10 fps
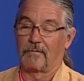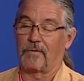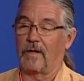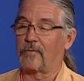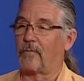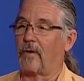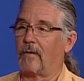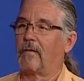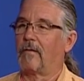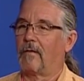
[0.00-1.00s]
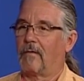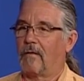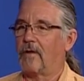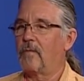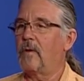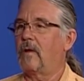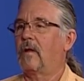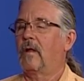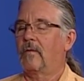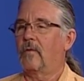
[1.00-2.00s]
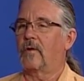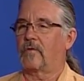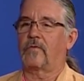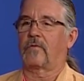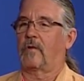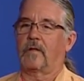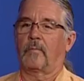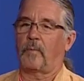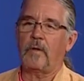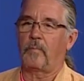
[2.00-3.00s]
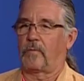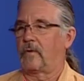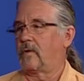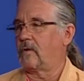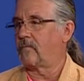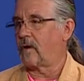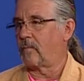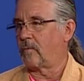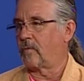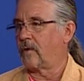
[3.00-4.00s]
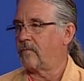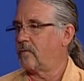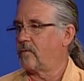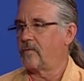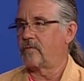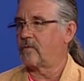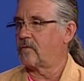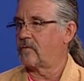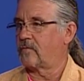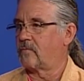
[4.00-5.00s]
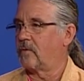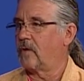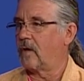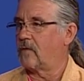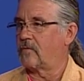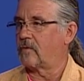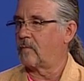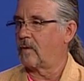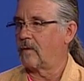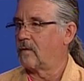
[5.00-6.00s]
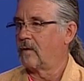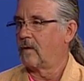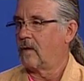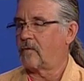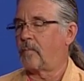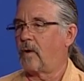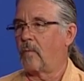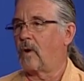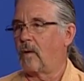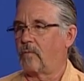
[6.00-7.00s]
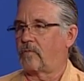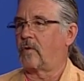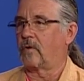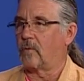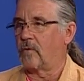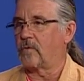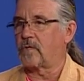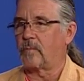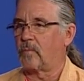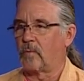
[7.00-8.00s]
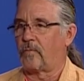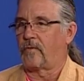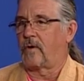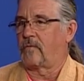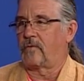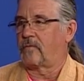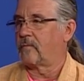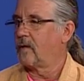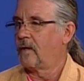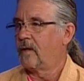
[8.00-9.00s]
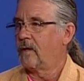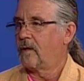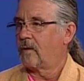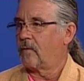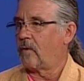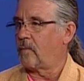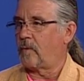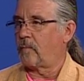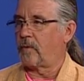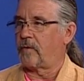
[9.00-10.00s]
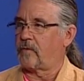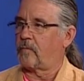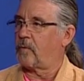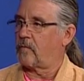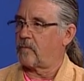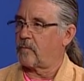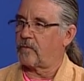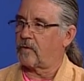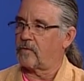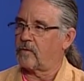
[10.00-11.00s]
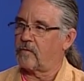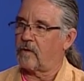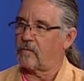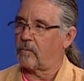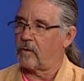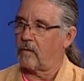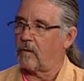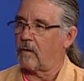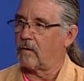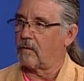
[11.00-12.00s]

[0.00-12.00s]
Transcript: So that's fun. Yeah. And you meet, the other thing is I just like the people in the fiber world. Everyone's just really nice. I mean, mm -hmm. that's part of why I started going to the sheep and wolf fair. It's just all the people that disappeared from the 60s, that's where they are.